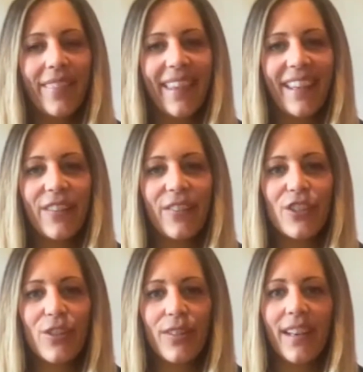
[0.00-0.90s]
thank you for
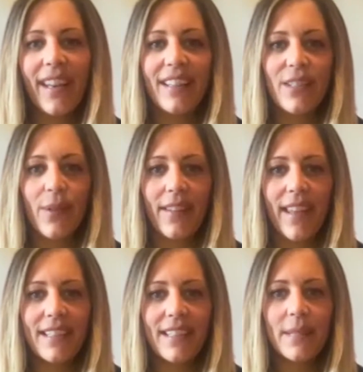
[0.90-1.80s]
tuning in to our
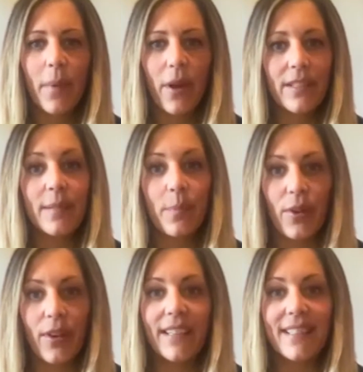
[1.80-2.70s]
latest Partner
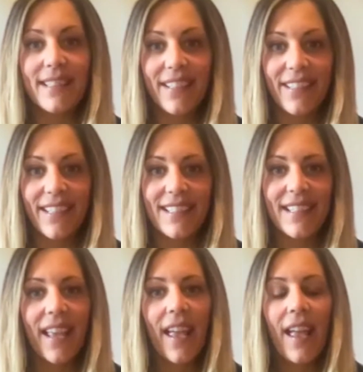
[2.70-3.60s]
Spotlight series.
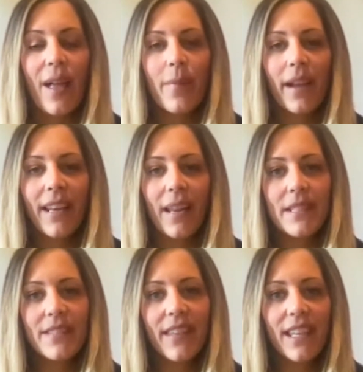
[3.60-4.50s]
My name
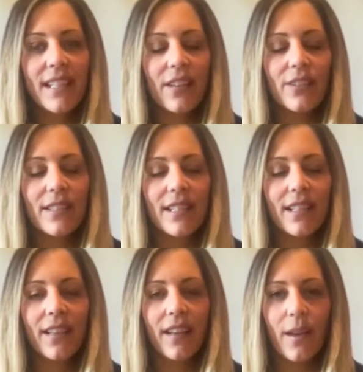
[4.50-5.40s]
is Vikki Danielson,
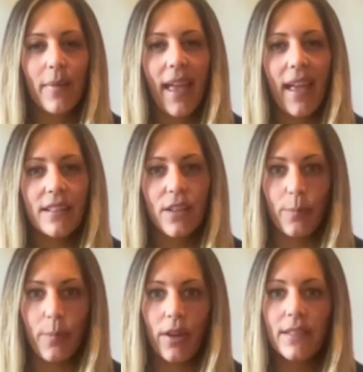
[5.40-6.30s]
and I'm the Head of
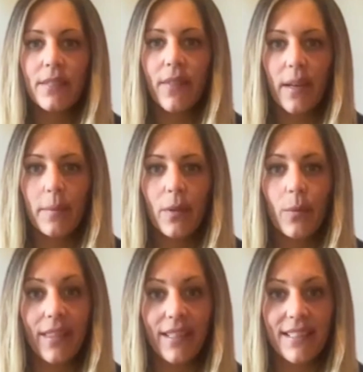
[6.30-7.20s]
Partner Development
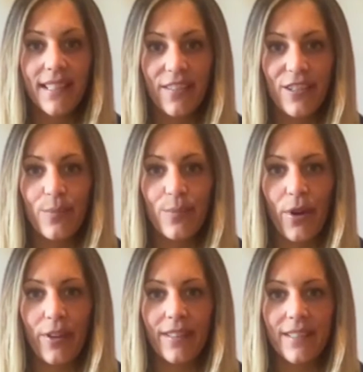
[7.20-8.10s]
with Acceleration
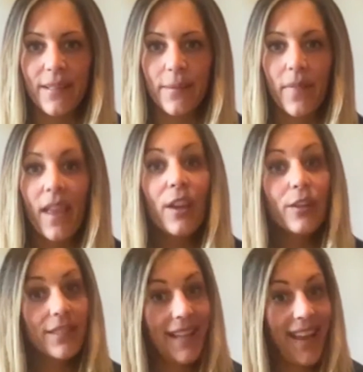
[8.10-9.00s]
Partners.
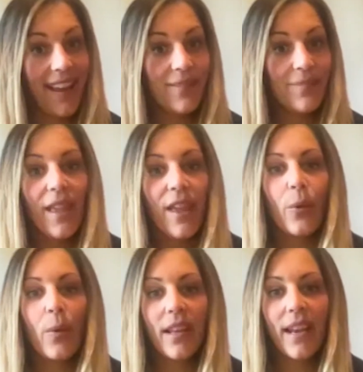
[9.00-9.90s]
Today,
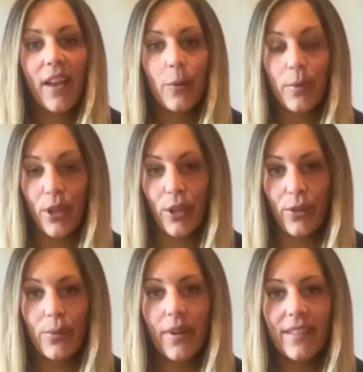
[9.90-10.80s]
we're going to help
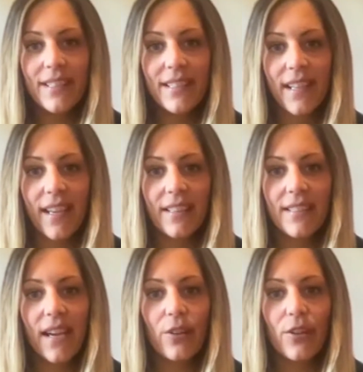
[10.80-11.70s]
you understand
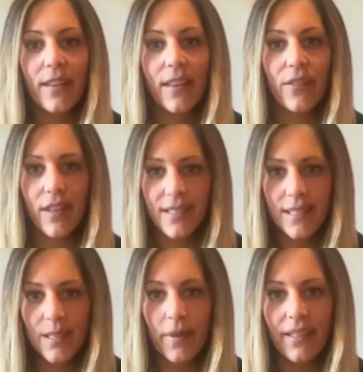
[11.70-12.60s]
how you can give
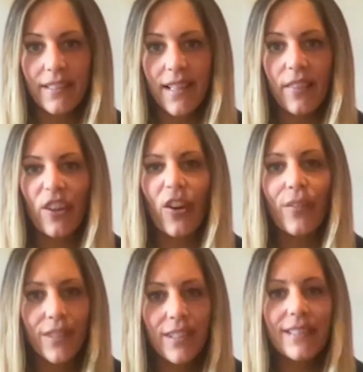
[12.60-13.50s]
customers the
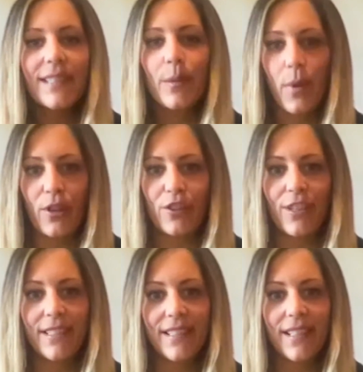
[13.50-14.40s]
confidence to
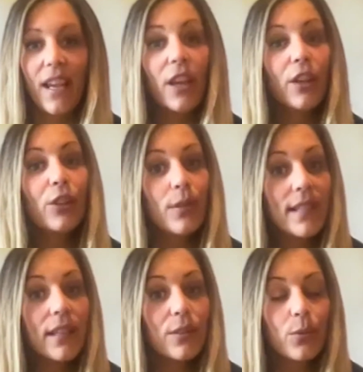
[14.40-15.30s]
purchase
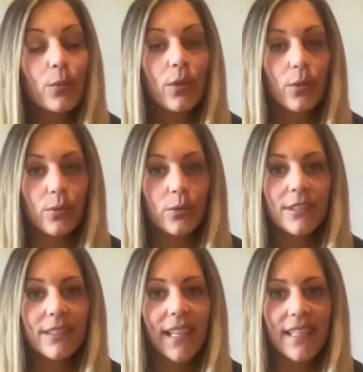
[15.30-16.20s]
using a tool called
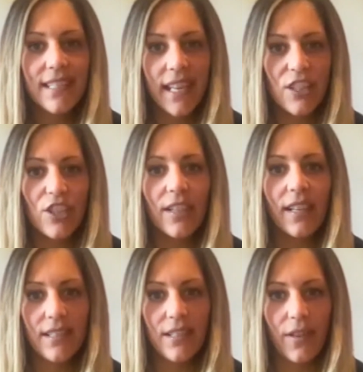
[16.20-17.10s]
Intelligent
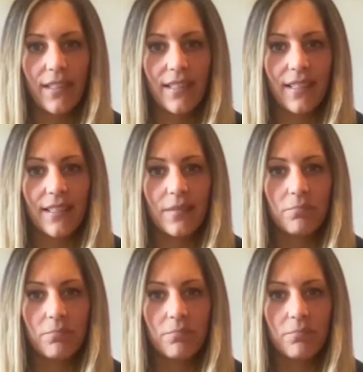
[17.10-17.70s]
Interfaces,